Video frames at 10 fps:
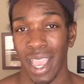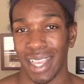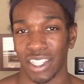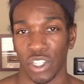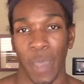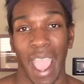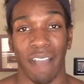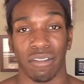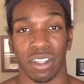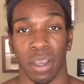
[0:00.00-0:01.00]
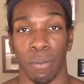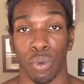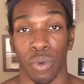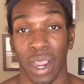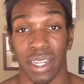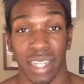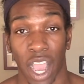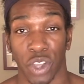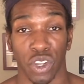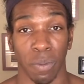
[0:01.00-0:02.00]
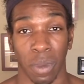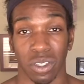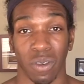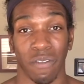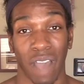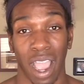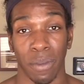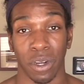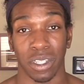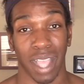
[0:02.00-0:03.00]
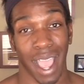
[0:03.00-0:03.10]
is you have to break down your muscle fibers